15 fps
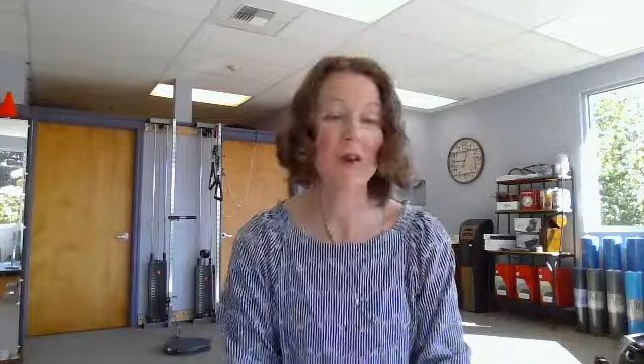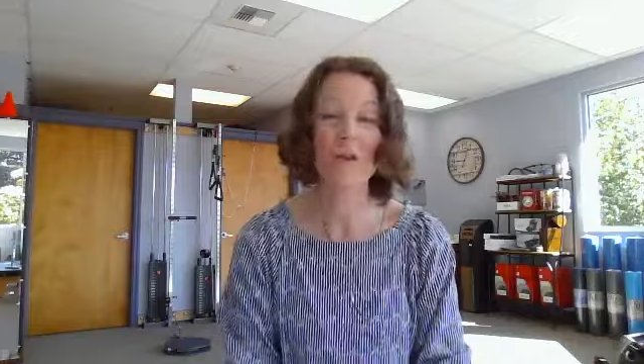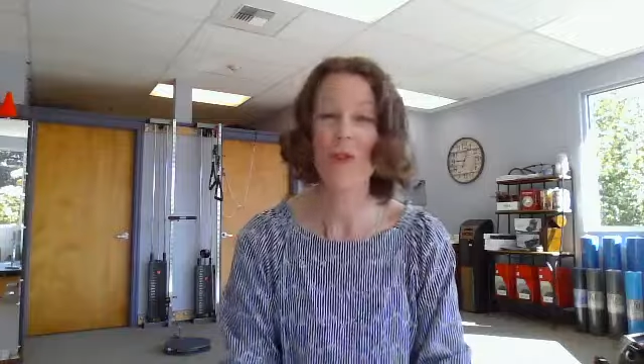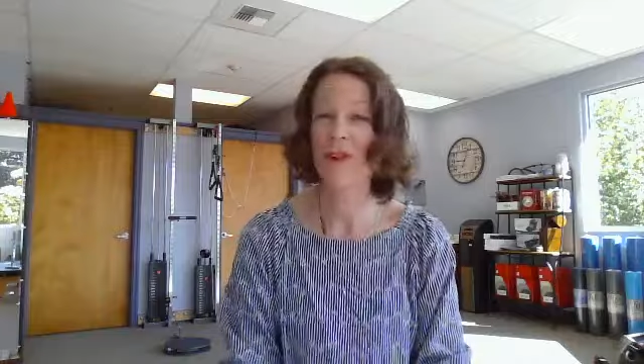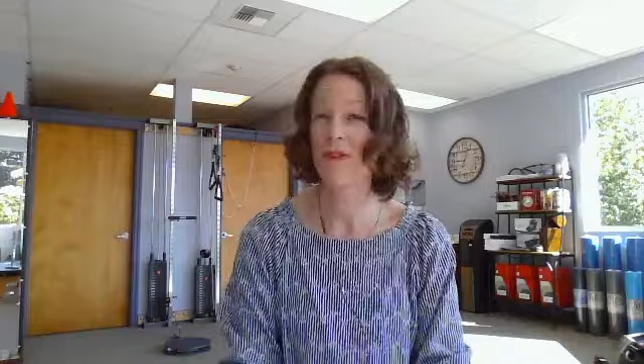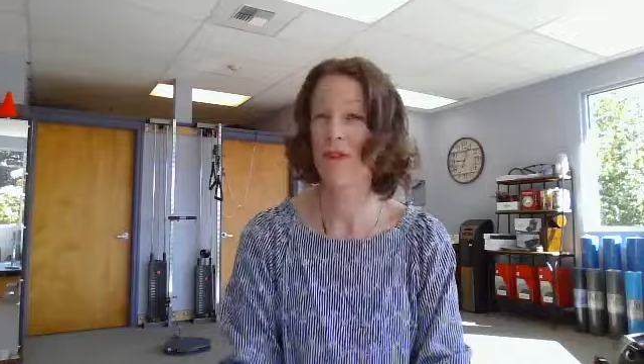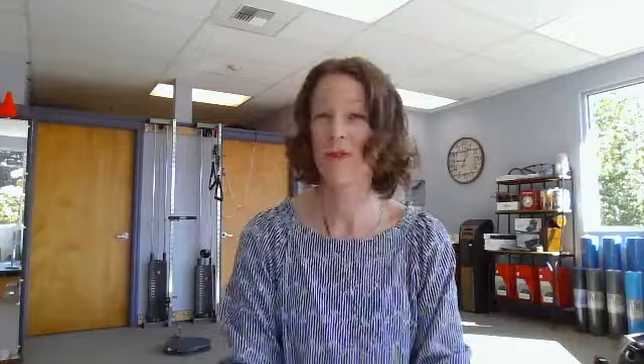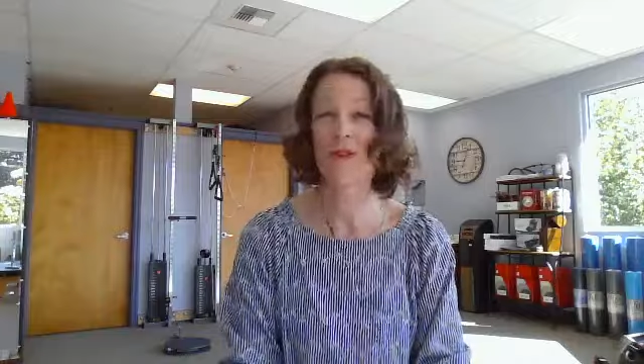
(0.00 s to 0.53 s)

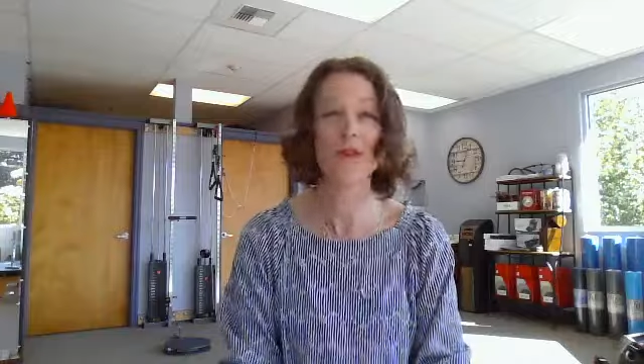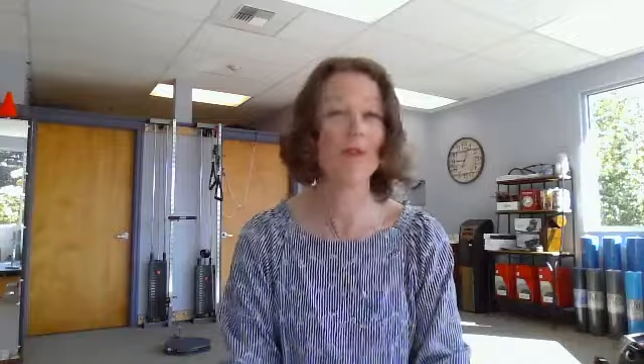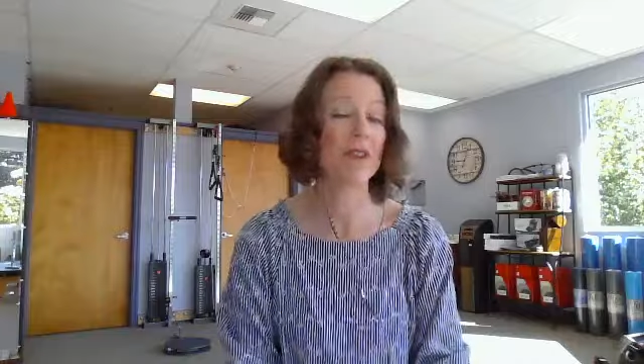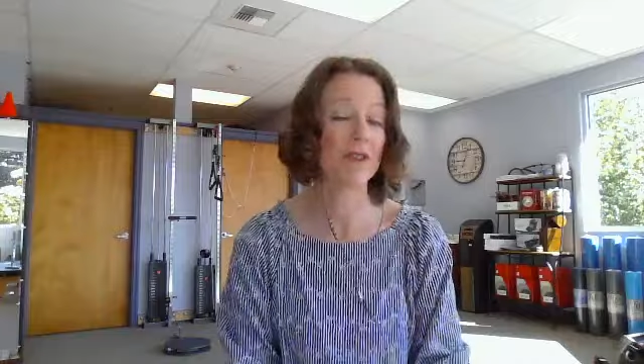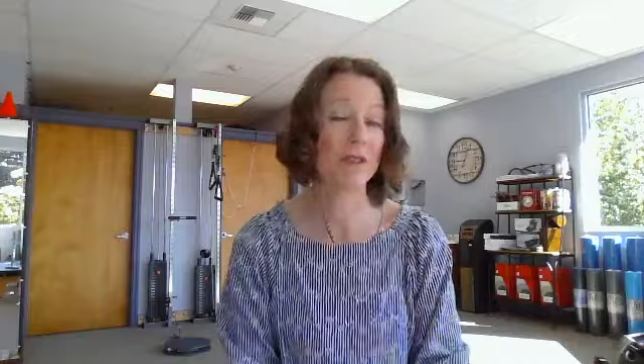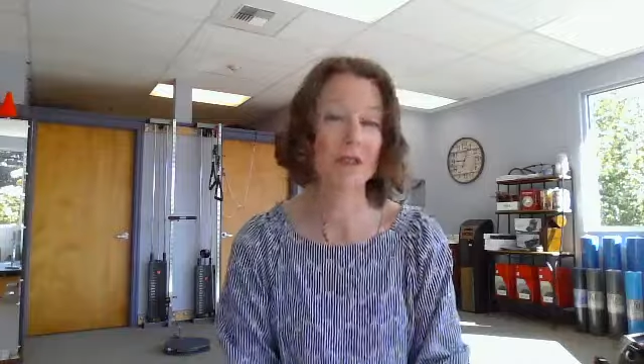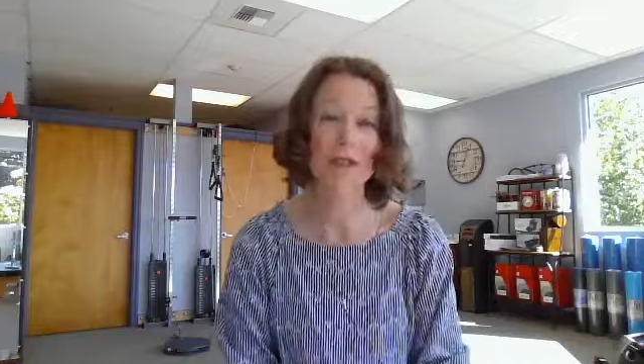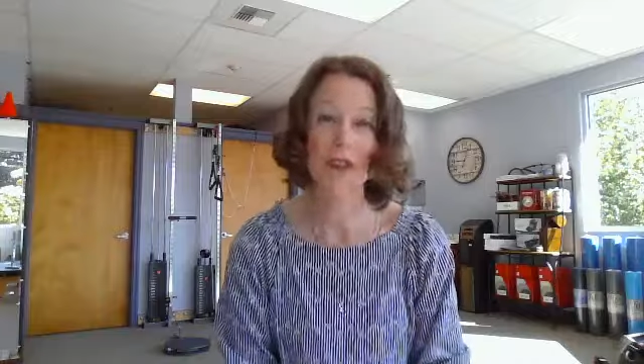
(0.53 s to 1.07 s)
whether it's with
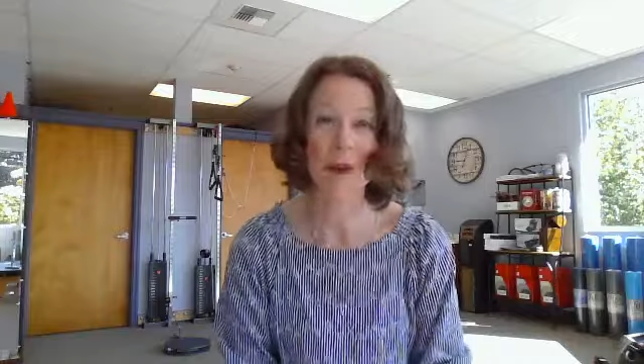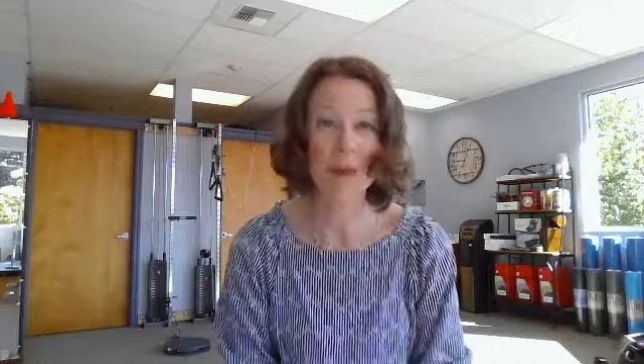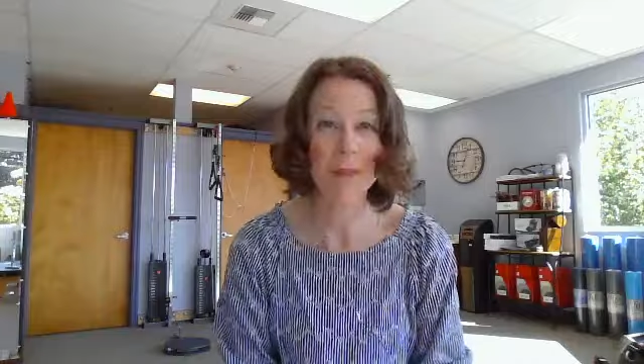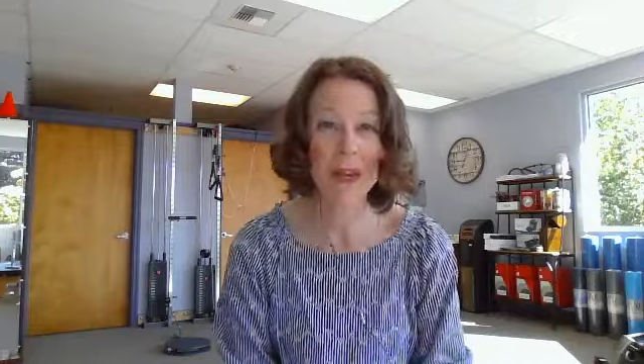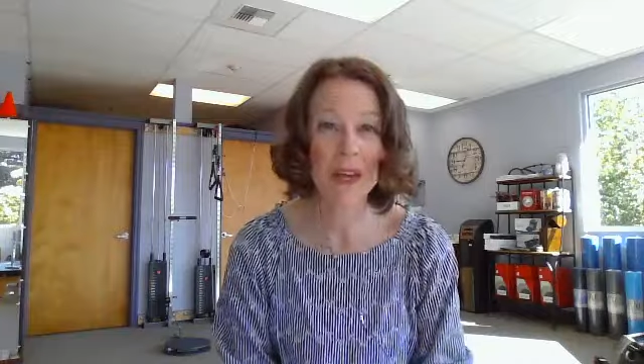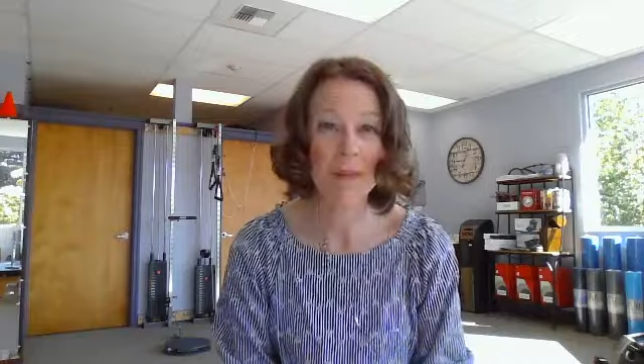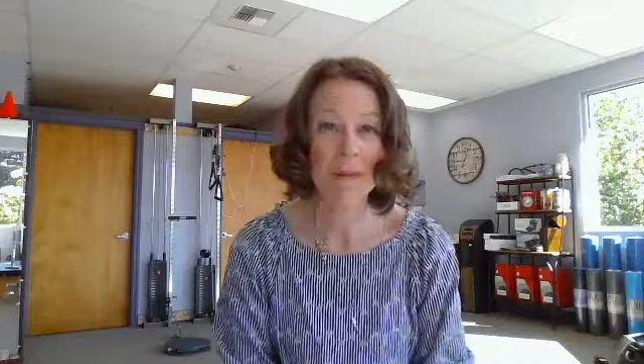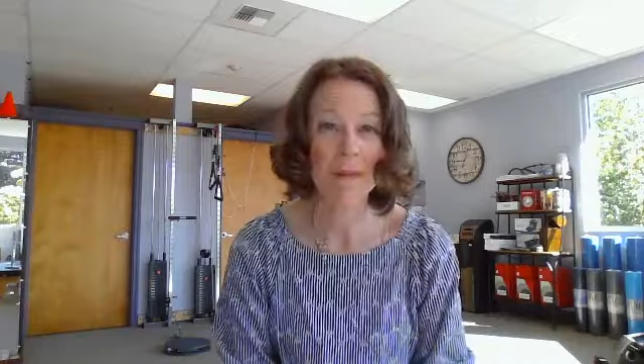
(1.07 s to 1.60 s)
physical
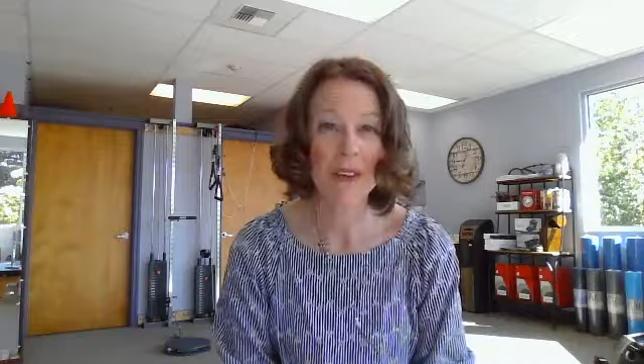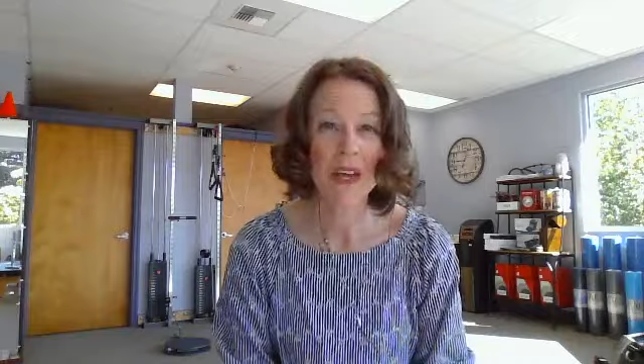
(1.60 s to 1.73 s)
therapy.